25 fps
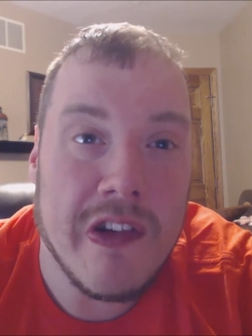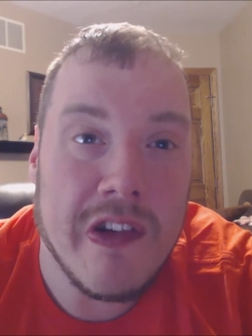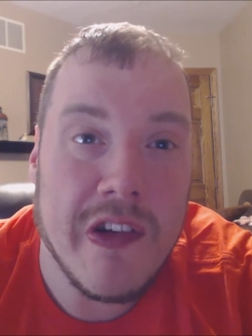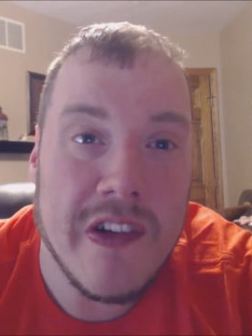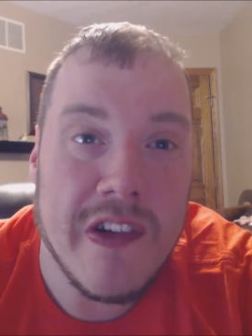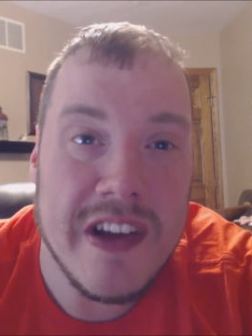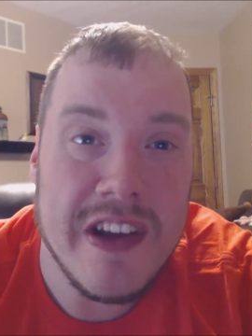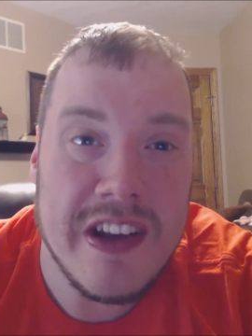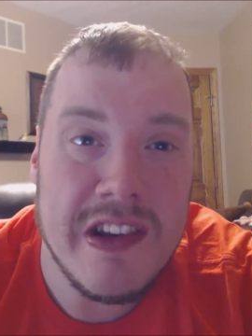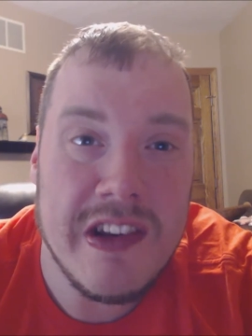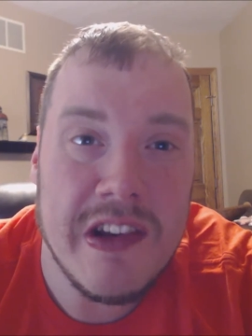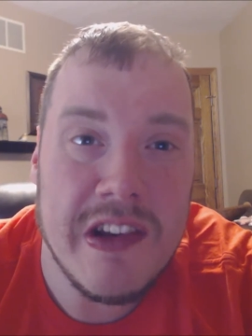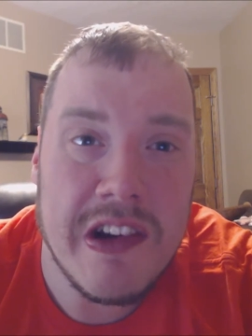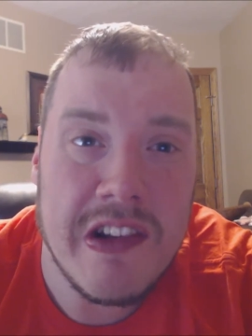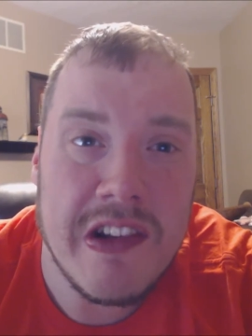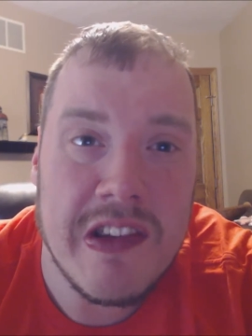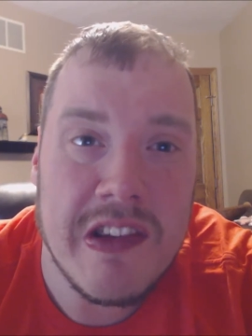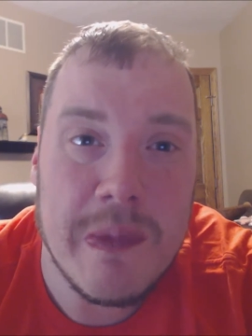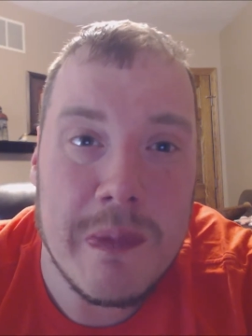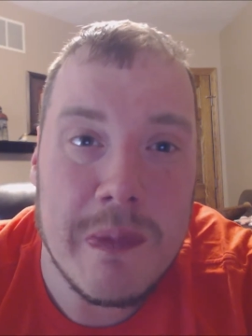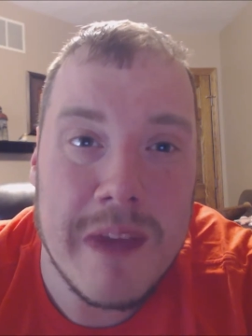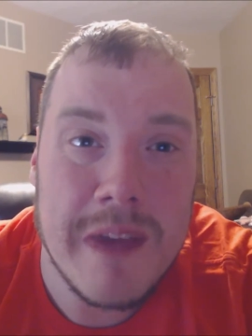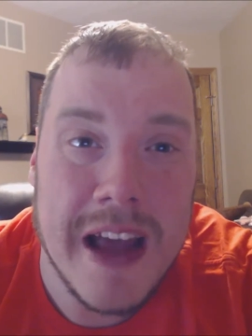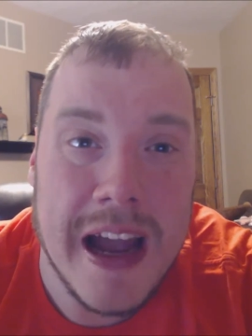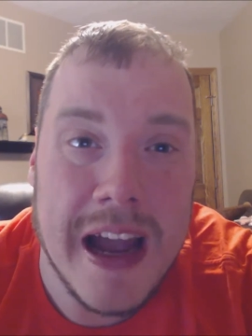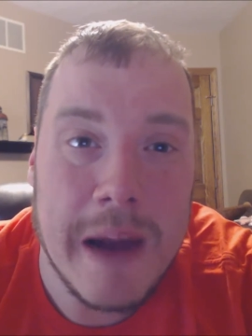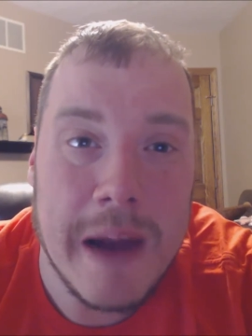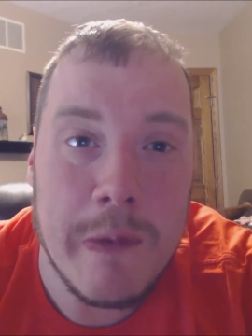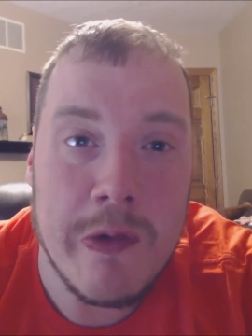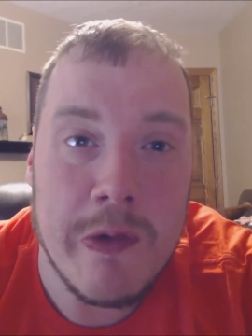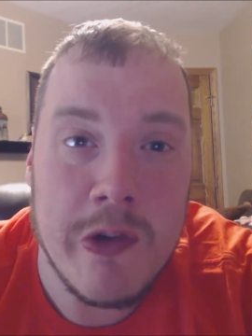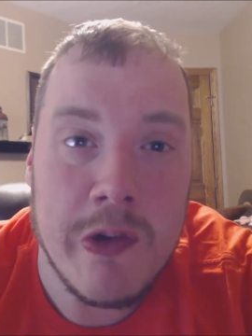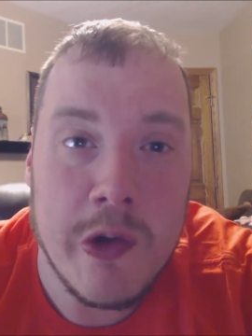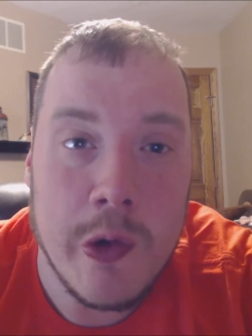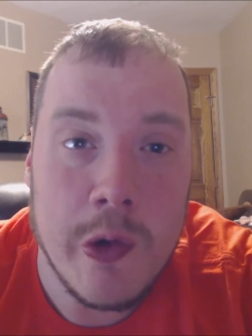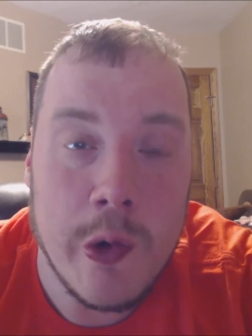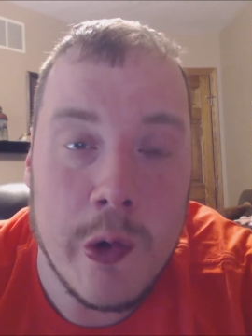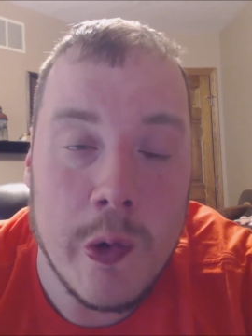so it took some
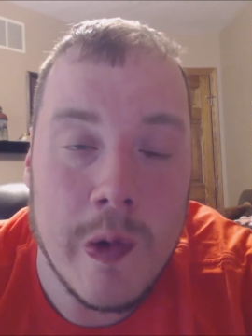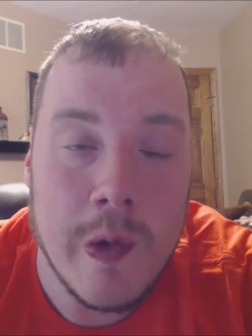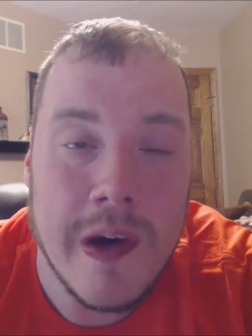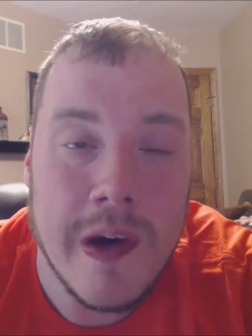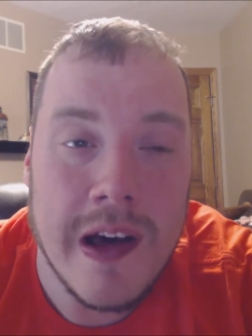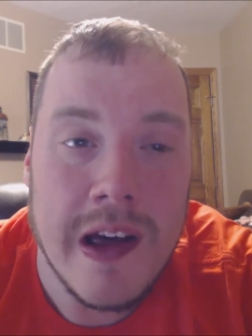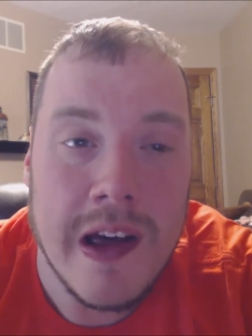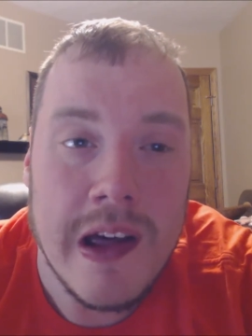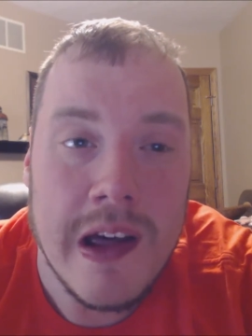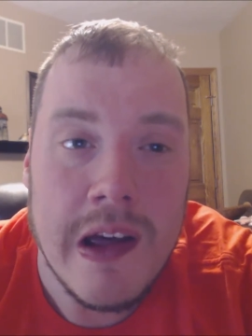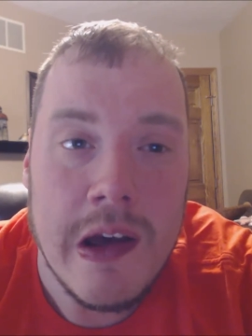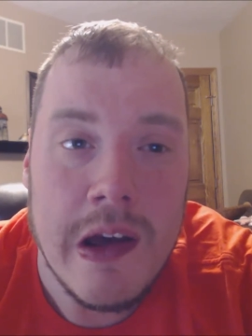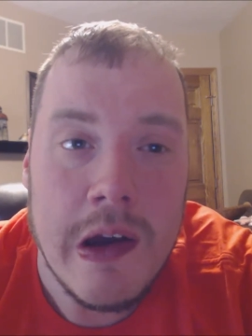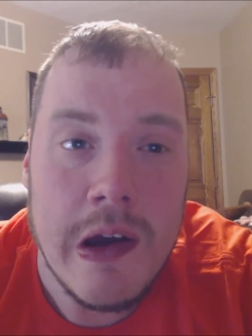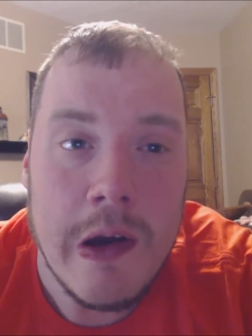time to